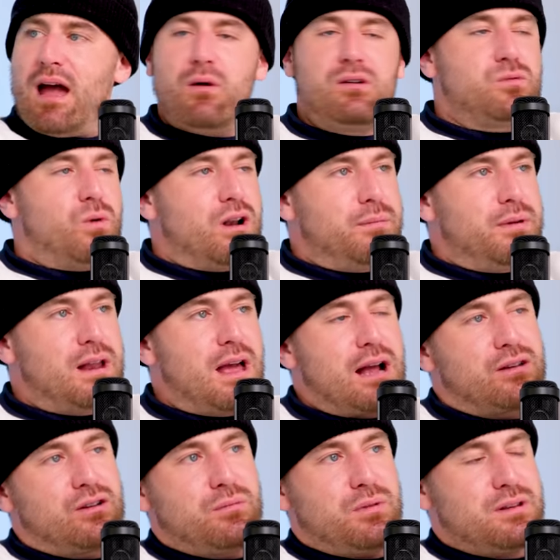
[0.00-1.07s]
I always wanted to be an
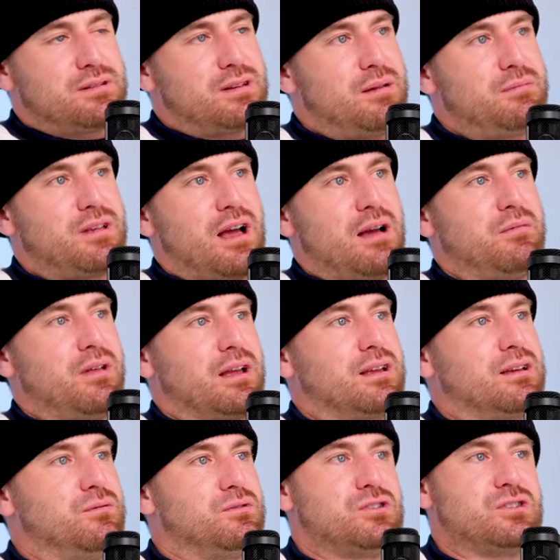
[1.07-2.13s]
actor, but at the same time,
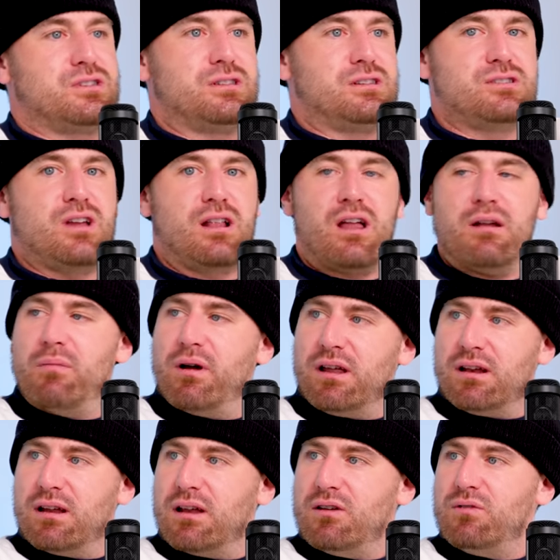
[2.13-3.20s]
like it was just there's not a lot of
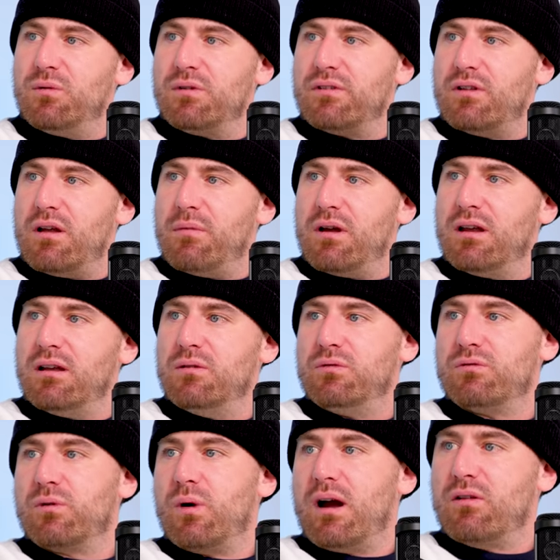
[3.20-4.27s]
money in it. I knew there wasn't a lot of money in it. It
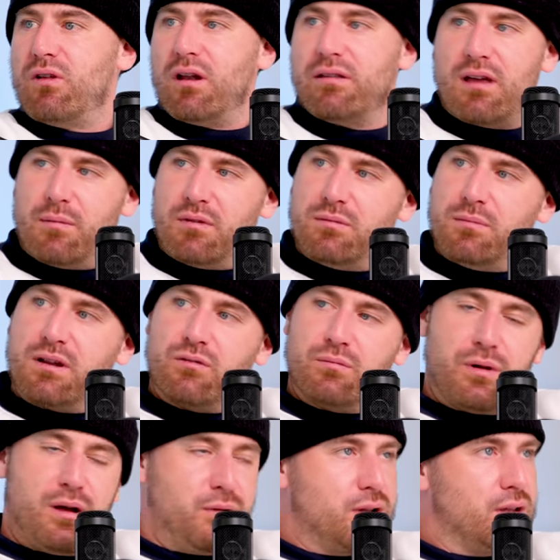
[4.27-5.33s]
would require a lot of time to make Dominican
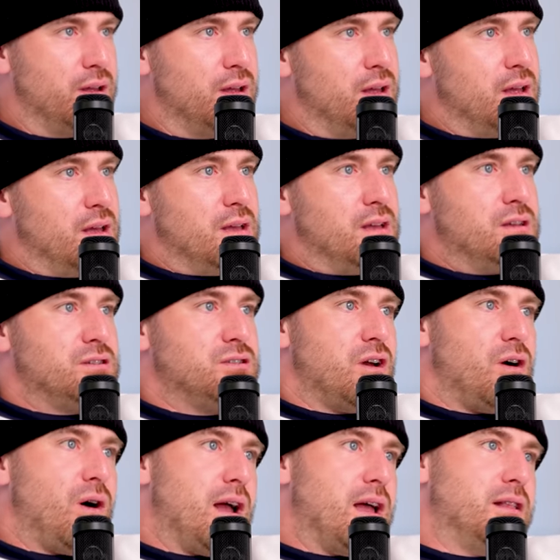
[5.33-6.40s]
Republic,
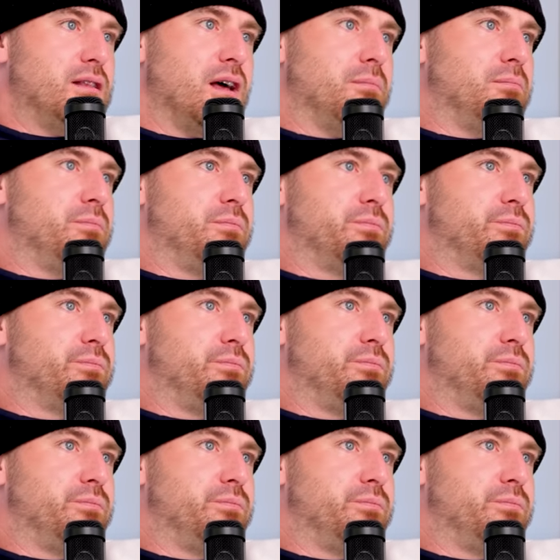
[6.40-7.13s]
so I end up